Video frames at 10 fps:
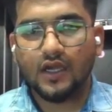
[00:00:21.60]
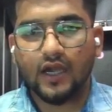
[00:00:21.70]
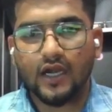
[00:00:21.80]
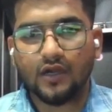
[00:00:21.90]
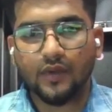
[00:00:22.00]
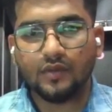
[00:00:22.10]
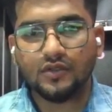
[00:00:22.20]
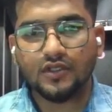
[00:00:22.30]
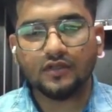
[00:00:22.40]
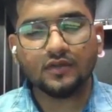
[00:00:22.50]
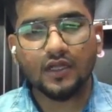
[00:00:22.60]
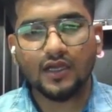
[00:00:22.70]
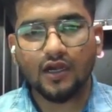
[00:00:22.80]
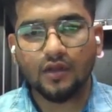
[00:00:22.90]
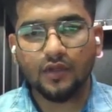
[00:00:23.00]
correct permission like
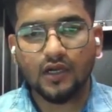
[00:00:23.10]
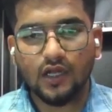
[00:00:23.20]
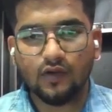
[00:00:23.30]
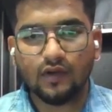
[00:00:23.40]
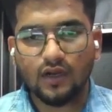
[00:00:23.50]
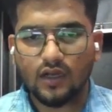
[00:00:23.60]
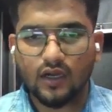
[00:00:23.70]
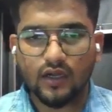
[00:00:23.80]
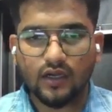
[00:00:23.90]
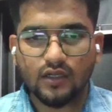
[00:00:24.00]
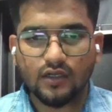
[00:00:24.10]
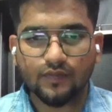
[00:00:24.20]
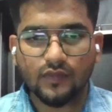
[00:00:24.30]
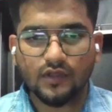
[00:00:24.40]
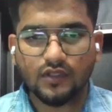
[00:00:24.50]
admin level and
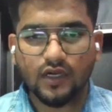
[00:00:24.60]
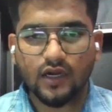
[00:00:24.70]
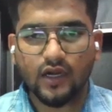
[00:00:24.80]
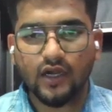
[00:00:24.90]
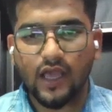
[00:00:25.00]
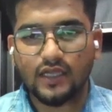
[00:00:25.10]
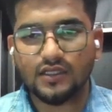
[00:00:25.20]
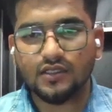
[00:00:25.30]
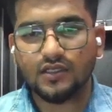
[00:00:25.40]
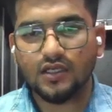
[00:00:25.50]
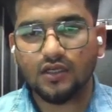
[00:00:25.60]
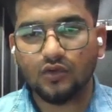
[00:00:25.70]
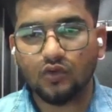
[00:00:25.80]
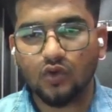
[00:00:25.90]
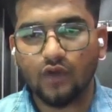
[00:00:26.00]
generate access key
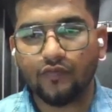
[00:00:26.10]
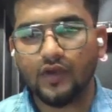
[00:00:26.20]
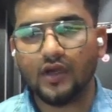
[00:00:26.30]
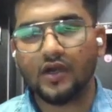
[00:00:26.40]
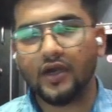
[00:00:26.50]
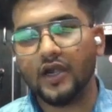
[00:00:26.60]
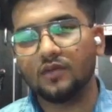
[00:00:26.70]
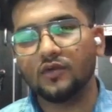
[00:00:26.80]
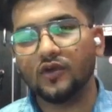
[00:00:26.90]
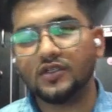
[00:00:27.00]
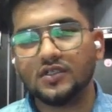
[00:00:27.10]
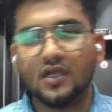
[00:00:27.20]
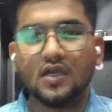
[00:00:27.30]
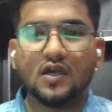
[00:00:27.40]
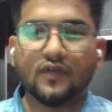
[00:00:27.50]
to configure AWS
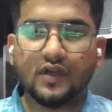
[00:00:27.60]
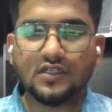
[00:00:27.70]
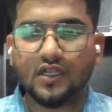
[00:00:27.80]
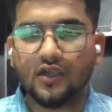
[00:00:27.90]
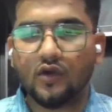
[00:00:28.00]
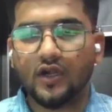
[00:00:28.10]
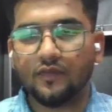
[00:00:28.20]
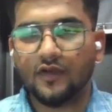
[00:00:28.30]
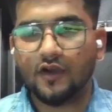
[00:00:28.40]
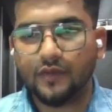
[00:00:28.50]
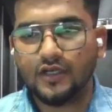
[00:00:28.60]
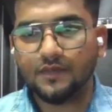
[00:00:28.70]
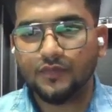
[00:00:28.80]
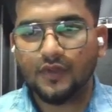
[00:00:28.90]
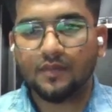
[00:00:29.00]
for secure deployment.
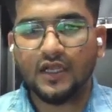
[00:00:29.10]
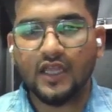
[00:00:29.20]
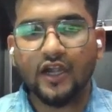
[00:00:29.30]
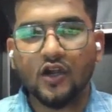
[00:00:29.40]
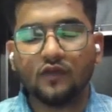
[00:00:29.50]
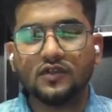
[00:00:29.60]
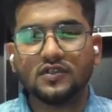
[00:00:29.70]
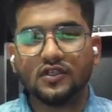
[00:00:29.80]
By the end of these